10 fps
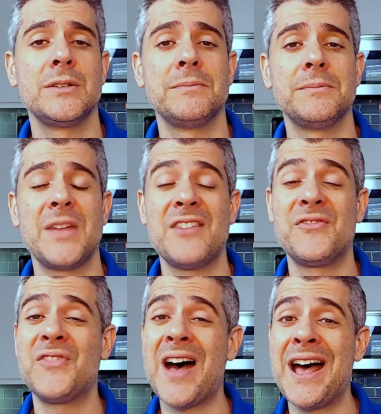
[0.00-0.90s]
in
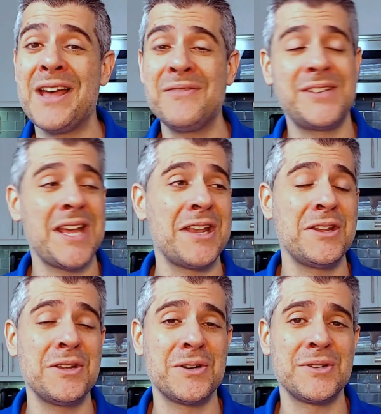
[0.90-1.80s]
five, ten
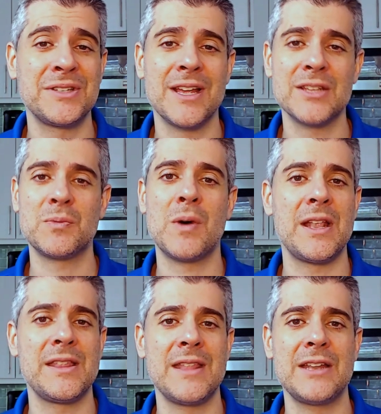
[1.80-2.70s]
years, guess
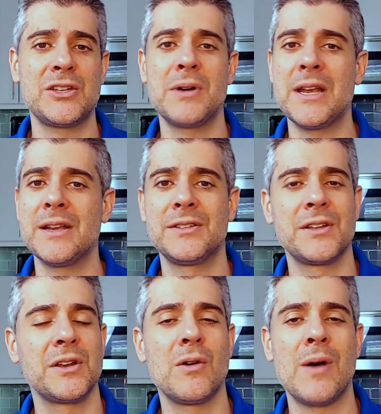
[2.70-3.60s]
what? That trend is
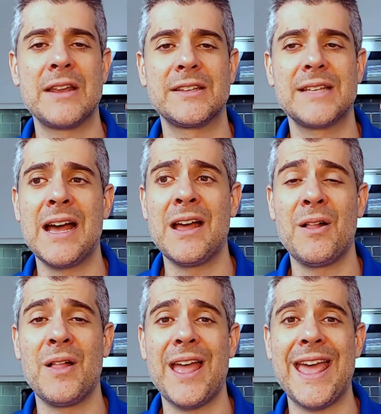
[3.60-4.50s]
gonna go out of
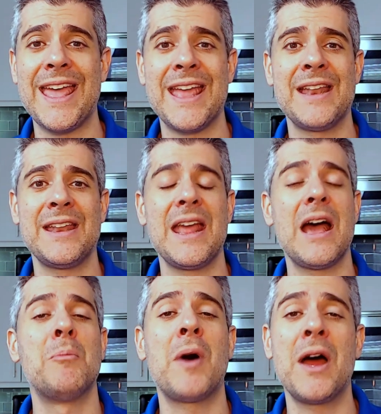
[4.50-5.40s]
style and a
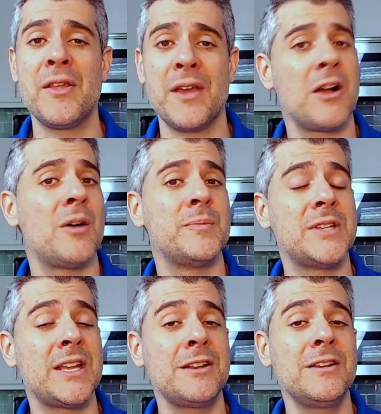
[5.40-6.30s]
buyer that comes
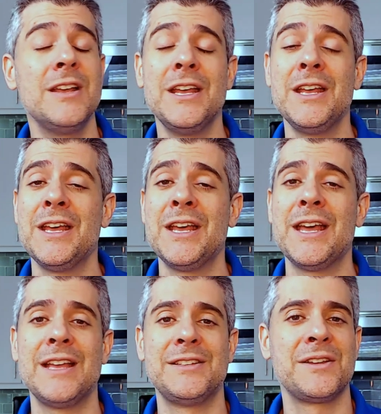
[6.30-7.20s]
in
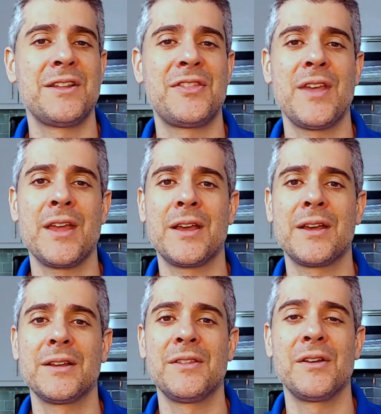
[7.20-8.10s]
is gonna think,
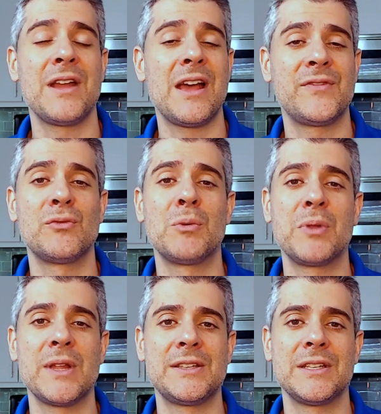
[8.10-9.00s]
they're gonna have to
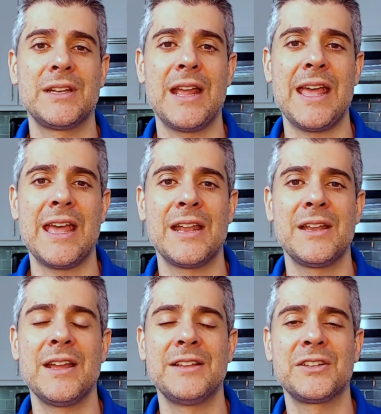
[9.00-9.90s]
replace it and
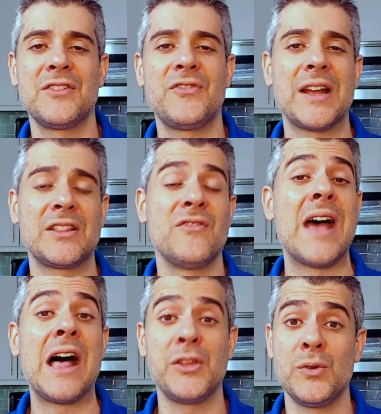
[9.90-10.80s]
it's gonna affect the
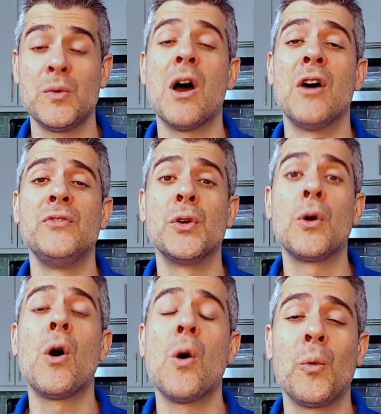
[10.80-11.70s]
value of your
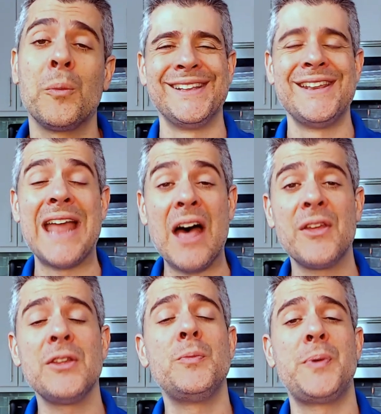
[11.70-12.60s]
home. Now
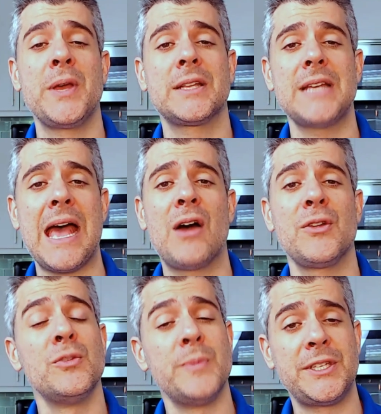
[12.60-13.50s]
that you picked out
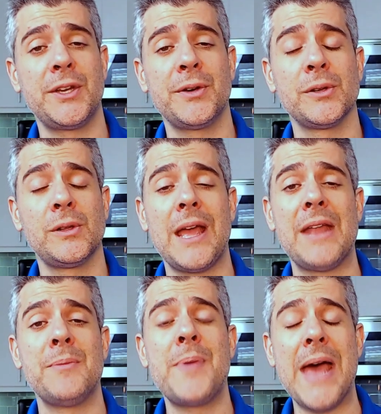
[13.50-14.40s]
your material
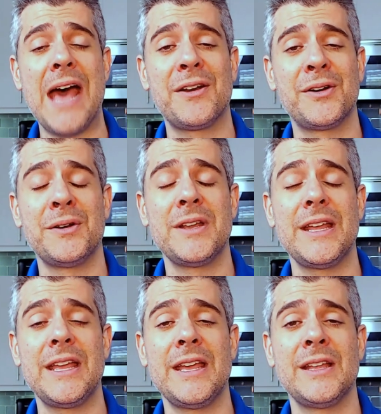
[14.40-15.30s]
and pattern,
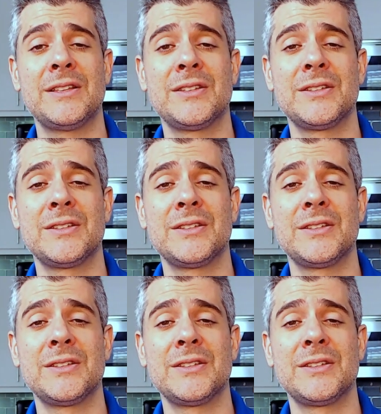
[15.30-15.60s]
it's